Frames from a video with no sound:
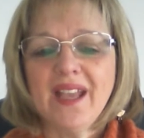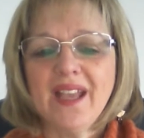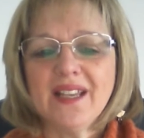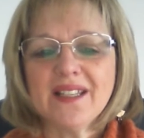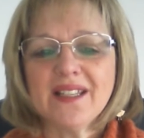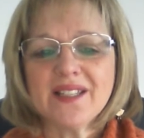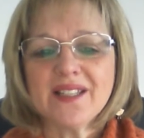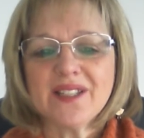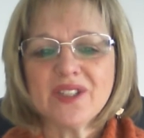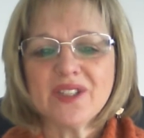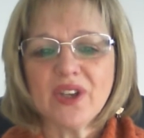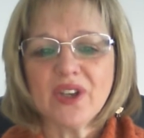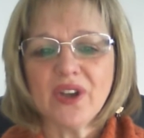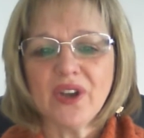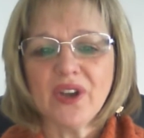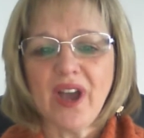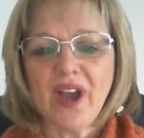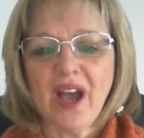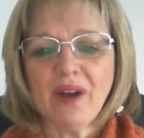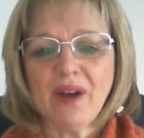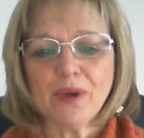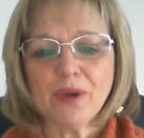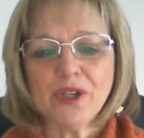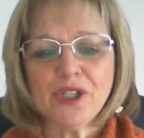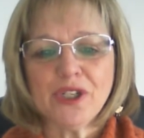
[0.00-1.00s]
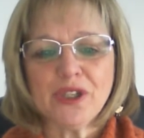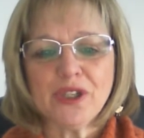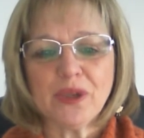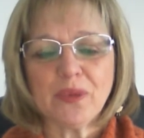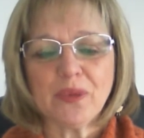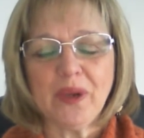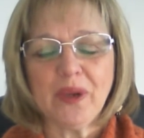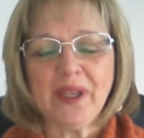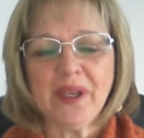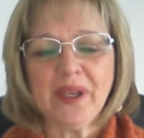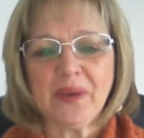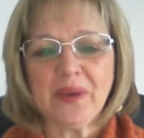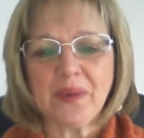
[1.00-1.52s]
So I wish that
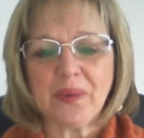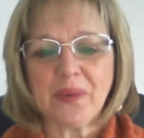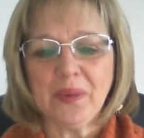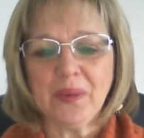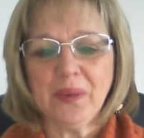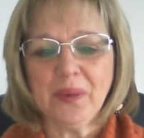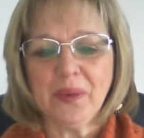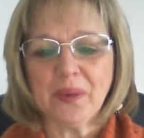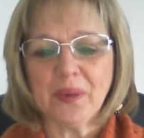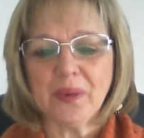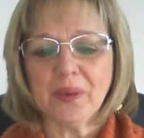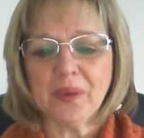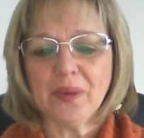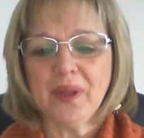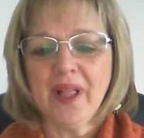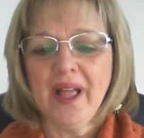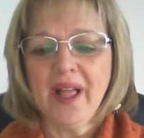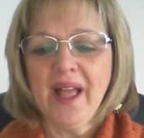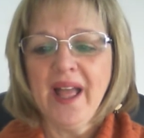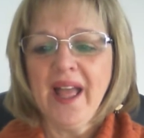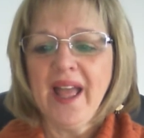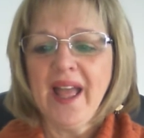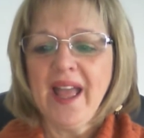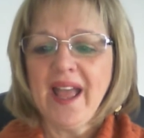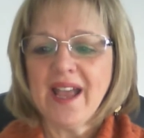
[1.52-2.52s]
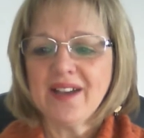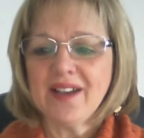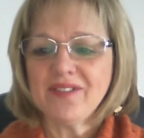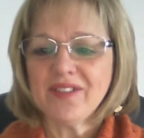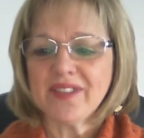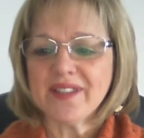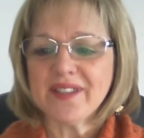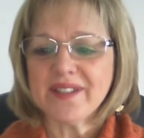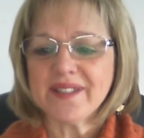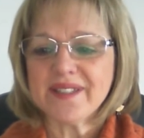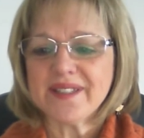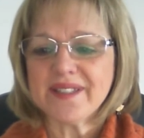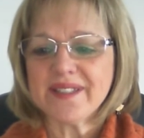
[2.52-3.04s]
we could all have
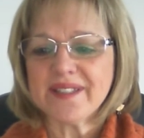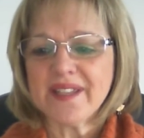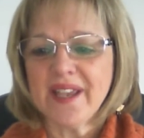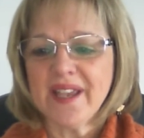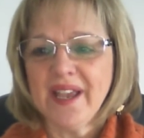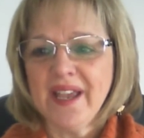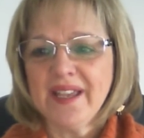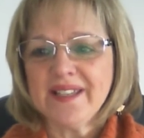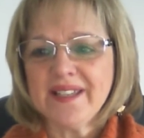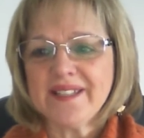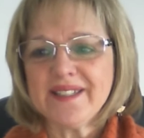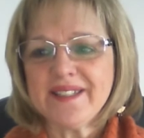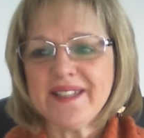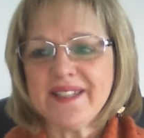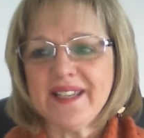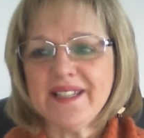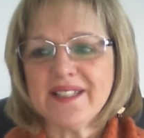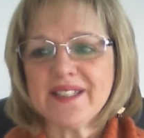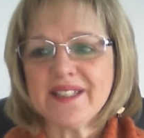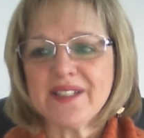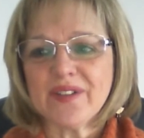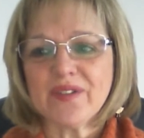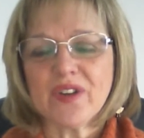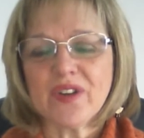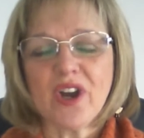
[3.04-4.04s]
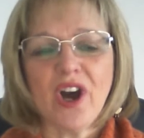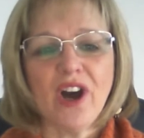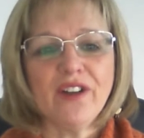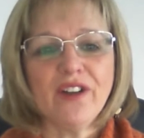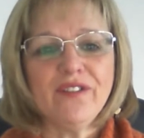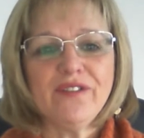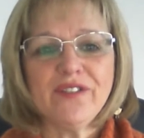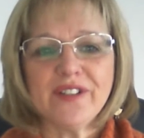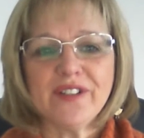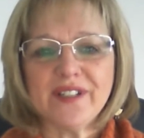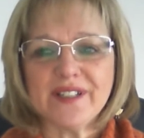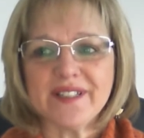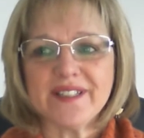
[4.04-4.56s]
this sense of
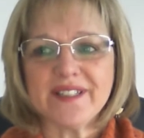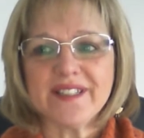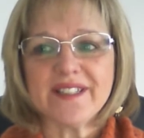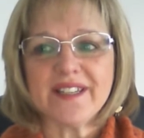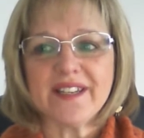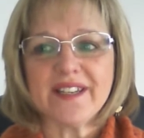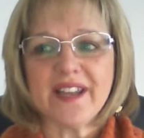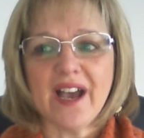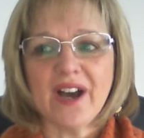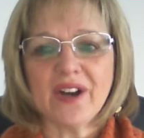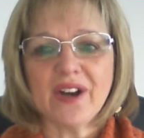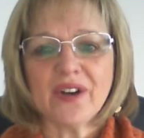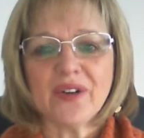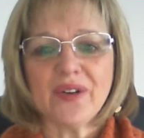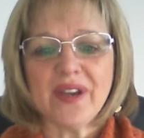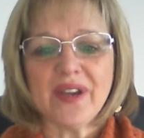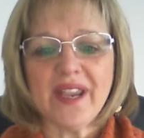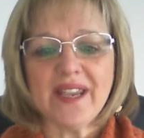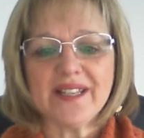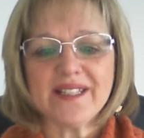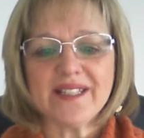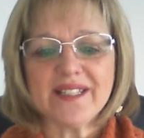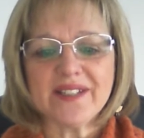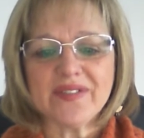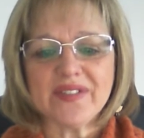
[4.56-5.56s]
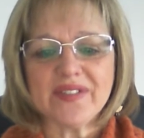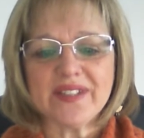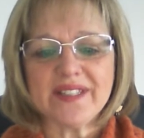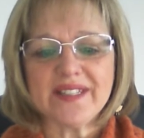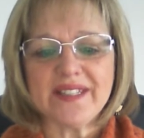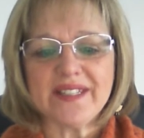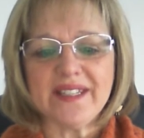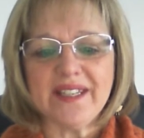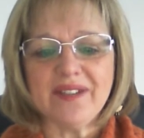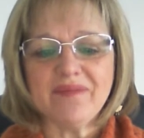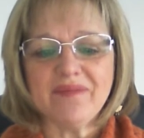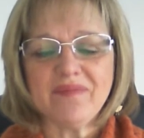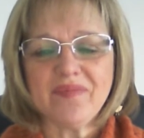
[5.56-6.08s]
confidence in our
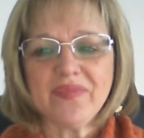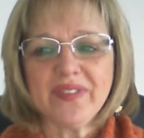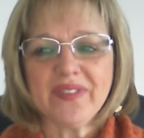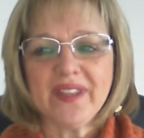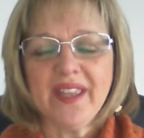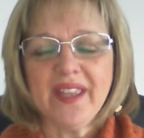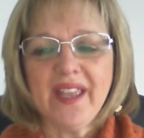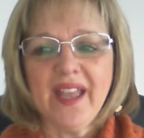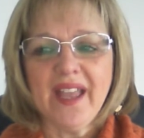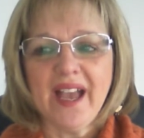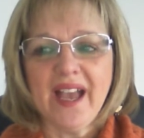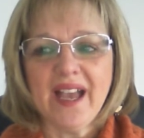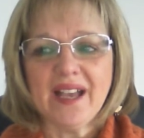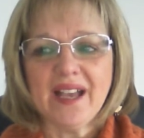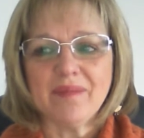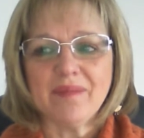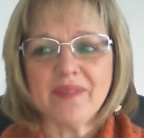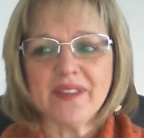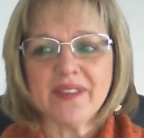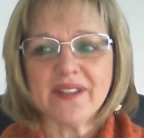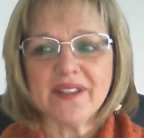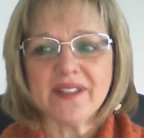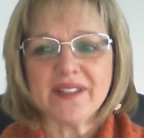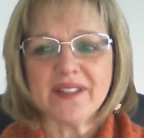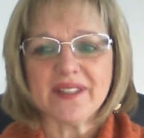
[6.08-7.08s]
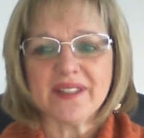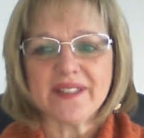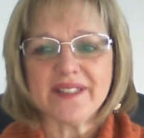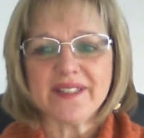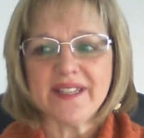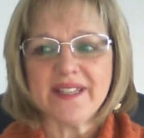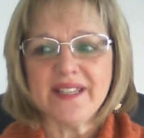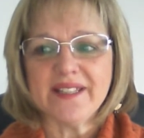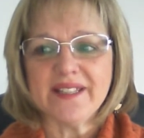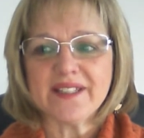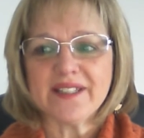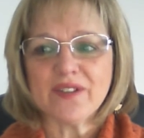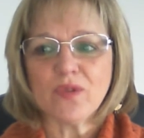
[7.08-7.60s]
creativity um, the, the
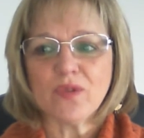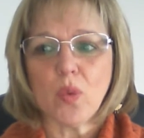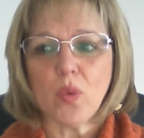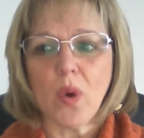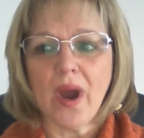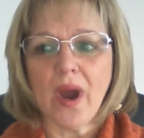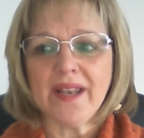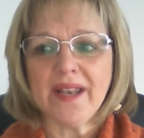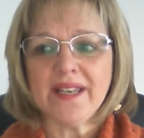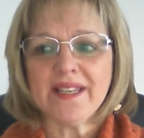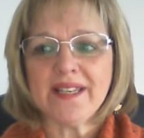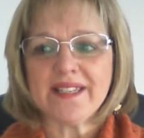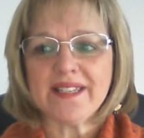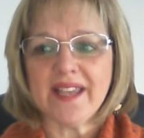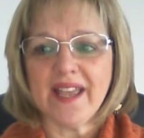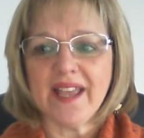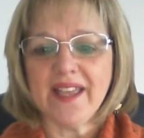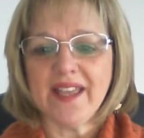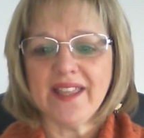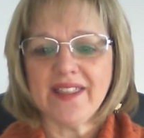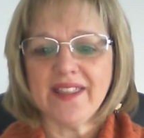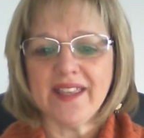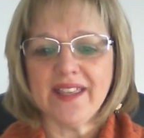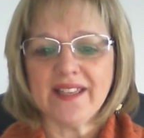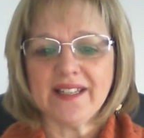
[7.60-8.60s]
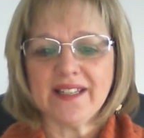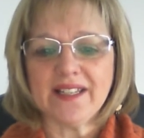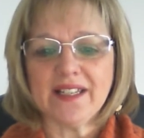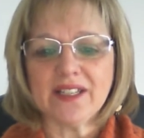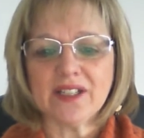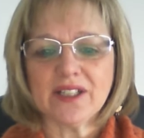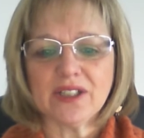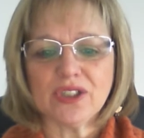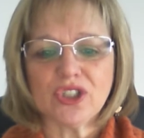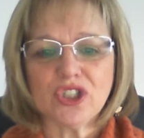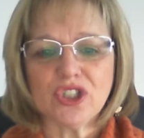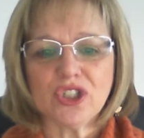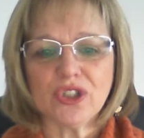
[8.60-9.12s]
sense of wonder that
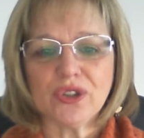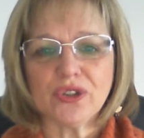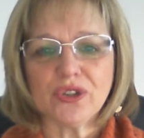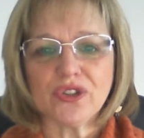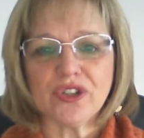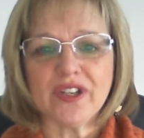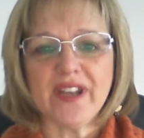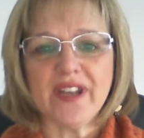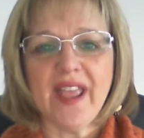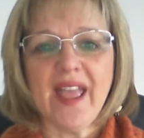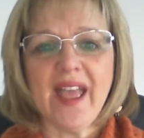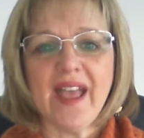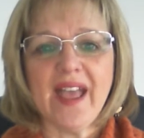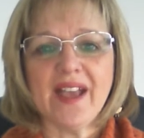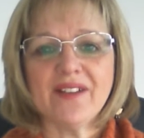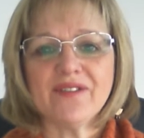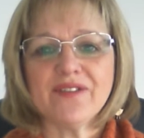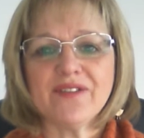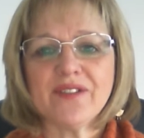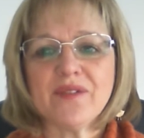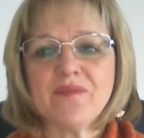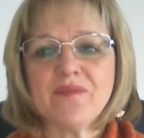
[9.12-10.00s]
little children have.